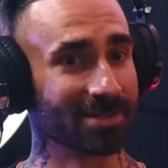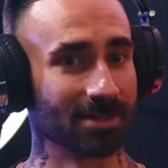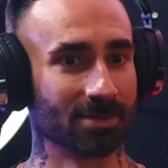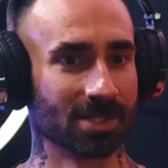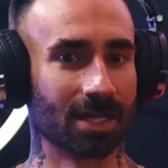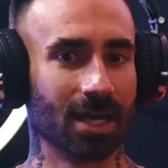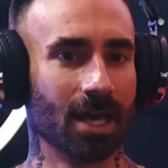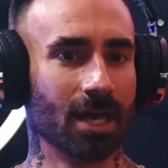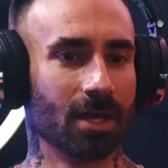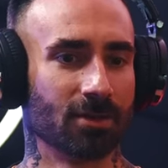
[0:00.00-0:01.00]
And it was like
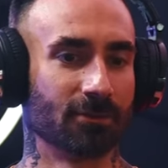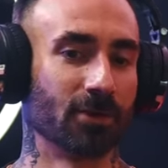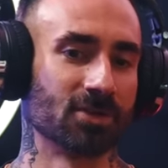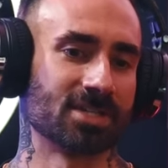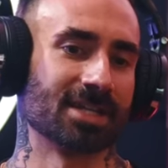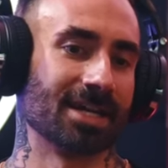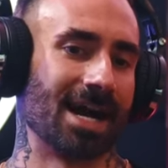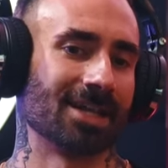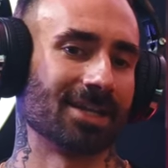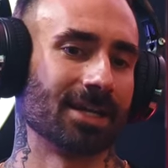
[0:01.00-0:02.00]
the first thing that
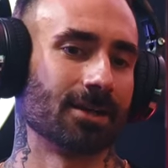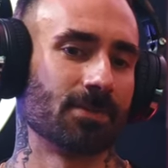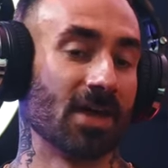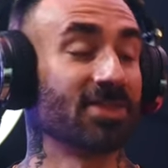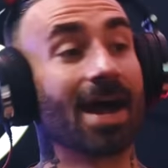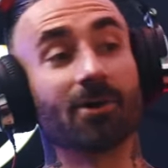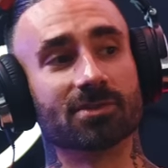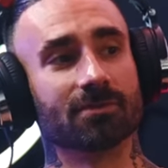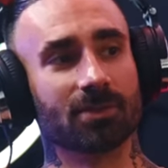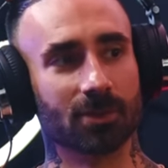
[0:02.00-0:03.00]
got like
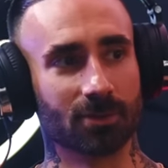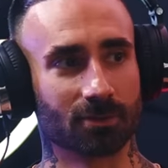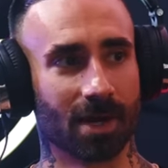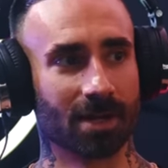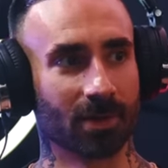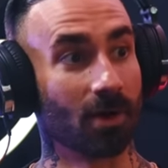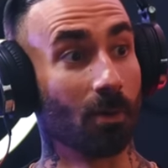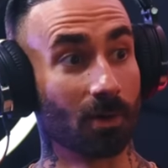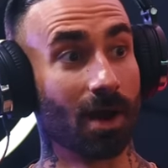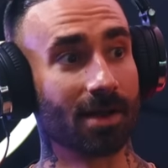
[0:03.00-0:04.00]
1,000 views, right? We're like, oh,
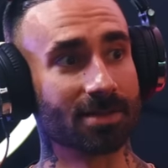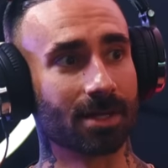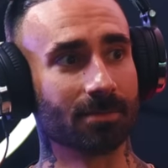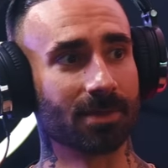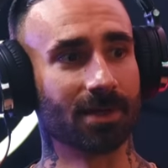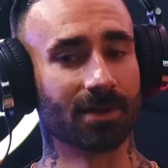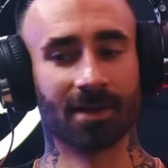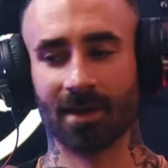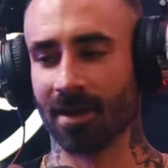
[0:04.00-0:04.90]
we're onto something here.